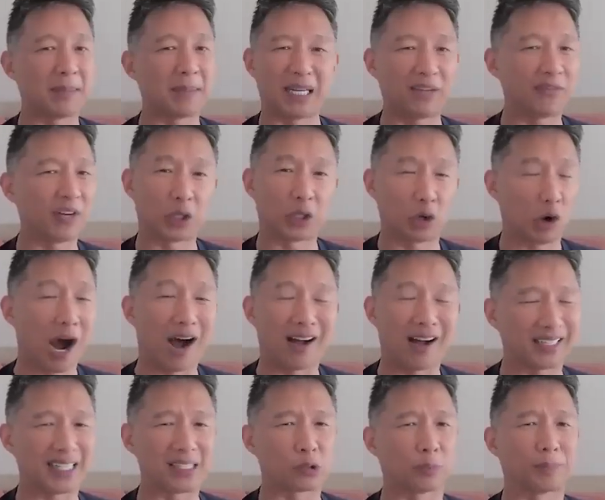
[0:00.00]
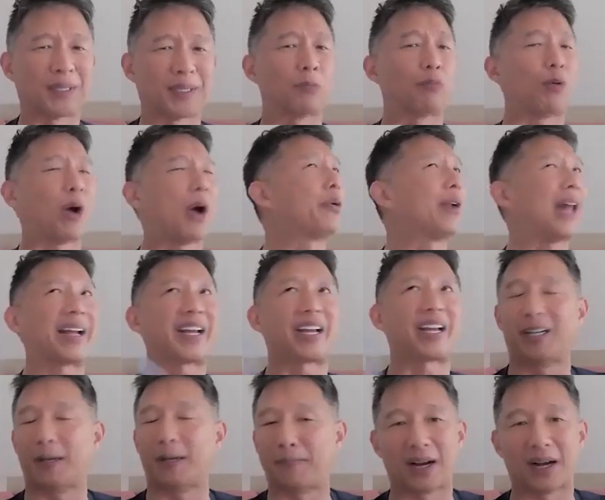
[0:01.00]
maybe even your audience would be, why would I
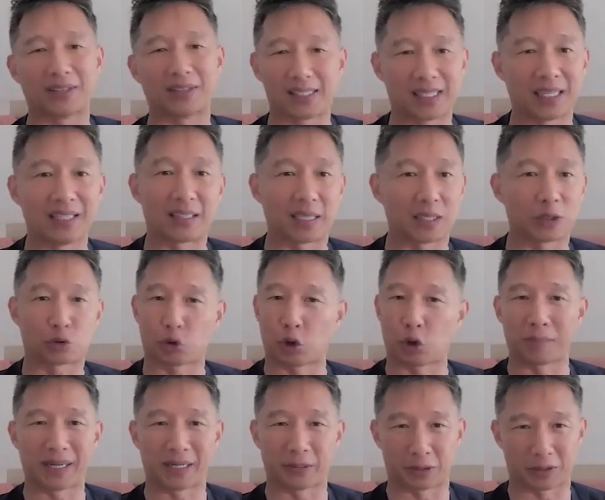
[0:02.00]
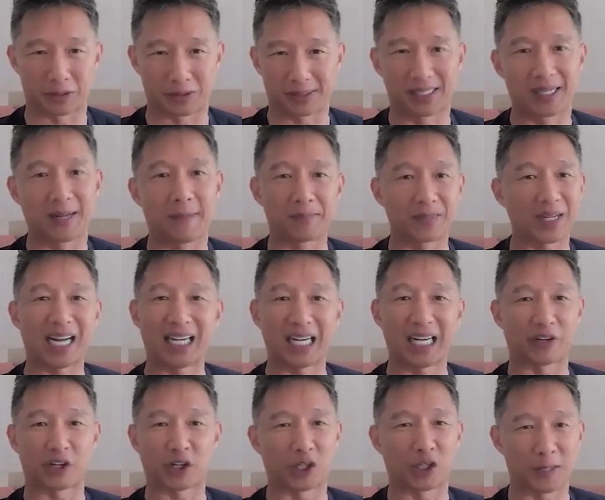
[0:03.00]
care about this industrial minerals I
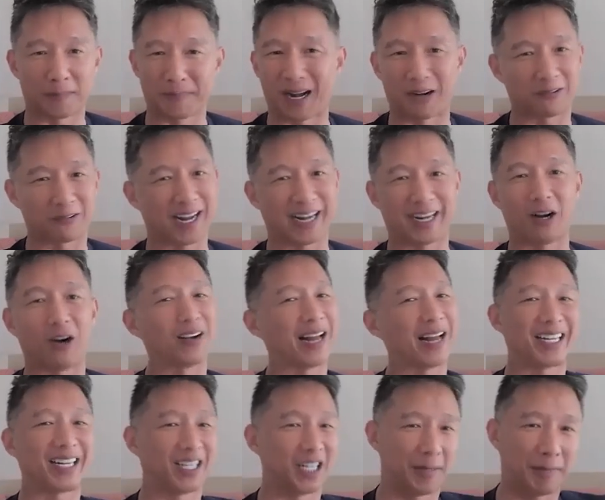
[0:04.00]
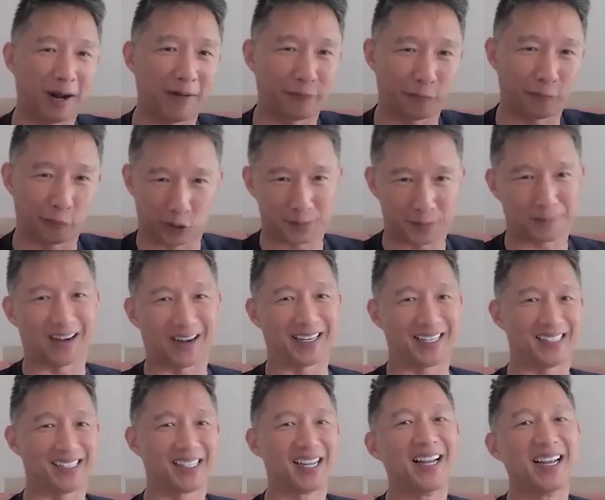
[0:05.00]
never heard about, right? All I hear about
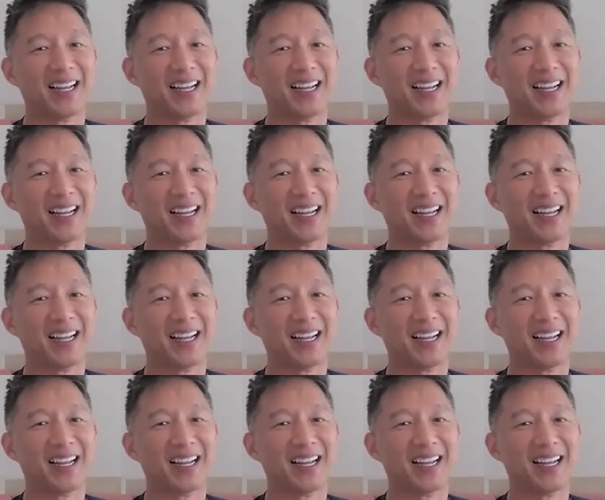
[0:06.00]
fluorspar